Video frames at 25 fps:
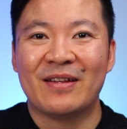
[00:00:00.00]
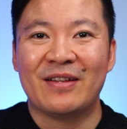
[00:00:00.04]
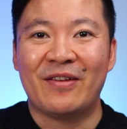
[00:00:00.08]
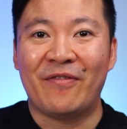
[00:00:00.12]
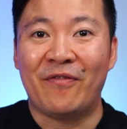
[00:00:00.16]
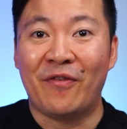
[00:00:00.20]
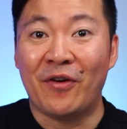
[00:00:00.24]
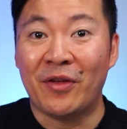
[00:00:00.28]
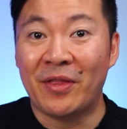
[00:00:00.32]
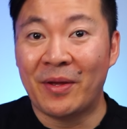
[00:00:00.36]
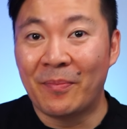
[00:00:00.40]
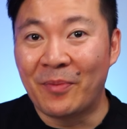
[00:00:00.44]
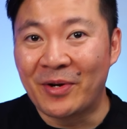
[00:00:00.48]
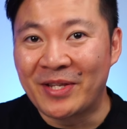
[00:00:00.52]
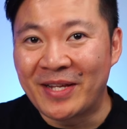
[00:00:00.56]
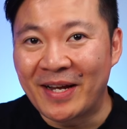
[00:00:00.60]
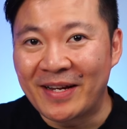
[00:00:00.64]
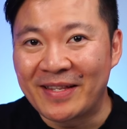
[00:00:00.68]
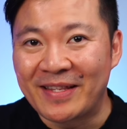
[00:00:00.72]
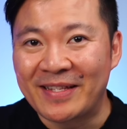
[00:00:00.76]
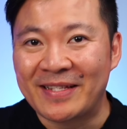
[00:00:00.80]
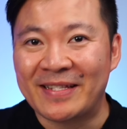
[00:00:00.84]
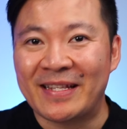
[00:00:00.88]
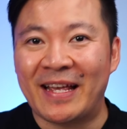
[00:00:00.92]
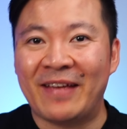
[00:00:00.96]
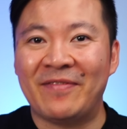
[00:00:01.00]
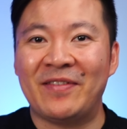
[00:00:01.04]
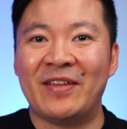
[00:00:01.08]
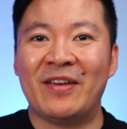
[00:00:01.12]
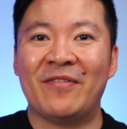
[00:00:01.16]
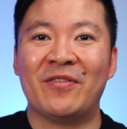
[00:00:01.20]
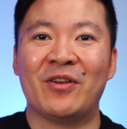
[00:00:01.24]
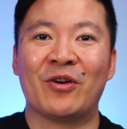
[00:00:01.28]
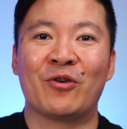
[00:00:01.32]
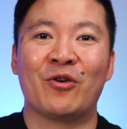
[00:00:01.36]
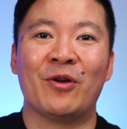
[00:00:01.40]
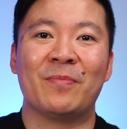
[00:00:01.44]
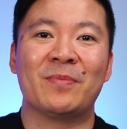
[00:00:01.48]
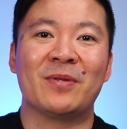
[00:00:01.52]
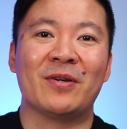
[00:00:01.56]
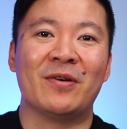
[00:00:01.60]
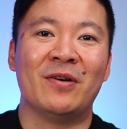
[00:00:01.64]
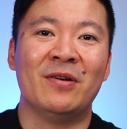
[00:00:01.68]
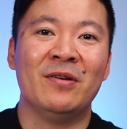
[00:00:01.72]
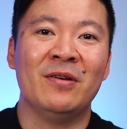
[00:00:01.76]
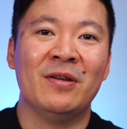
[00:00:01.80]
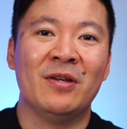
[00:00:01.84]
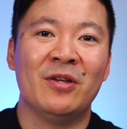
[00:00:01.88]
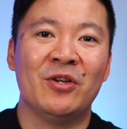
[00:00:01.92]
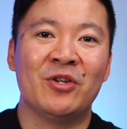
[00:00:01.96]
To further protect the safety of your
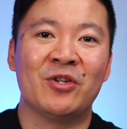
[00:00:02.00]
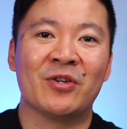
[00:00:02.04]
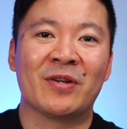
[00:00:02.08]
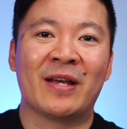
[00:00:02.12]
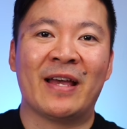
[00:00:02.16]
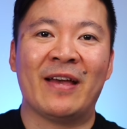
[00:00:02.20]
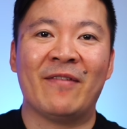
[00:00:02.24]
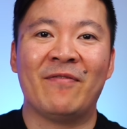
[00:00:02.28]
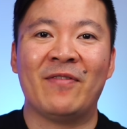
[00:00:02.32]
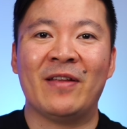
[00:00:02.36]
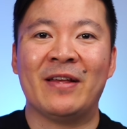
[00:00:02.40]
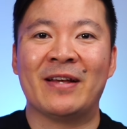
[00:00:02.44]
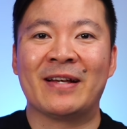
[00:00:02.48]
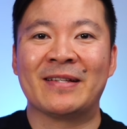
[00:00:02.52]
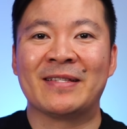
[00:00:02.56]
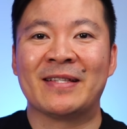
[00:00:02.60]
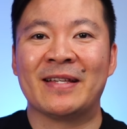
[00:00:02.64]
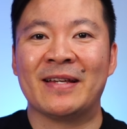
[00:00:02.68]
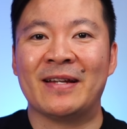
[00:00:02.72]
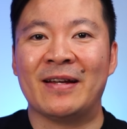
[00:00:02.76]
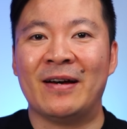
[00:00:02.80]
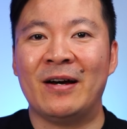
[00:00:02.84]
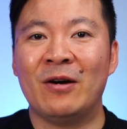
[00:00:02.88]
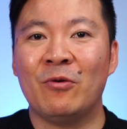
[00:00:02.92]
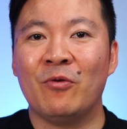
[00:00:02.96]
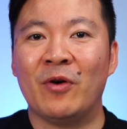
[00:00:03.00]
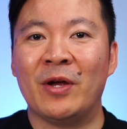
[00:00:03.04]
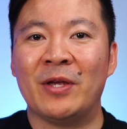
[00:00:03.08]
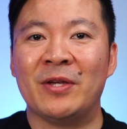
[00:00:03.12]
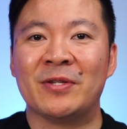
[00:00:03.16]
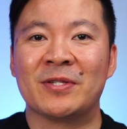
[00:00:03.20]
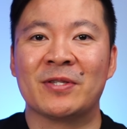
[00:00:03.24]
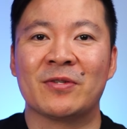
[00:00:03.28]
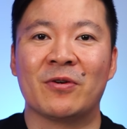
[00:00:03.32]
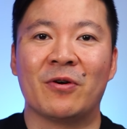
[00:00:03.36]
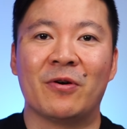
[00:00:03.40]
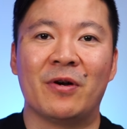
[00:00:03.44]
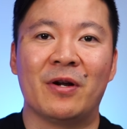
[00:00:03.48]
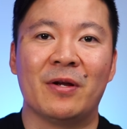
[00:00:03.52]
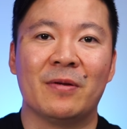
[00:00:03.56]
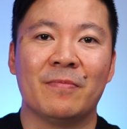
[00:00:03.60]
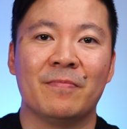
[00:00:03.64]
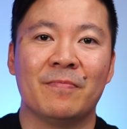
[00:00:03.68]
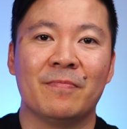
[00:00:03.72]
crypto, you should carefully consider where you store it.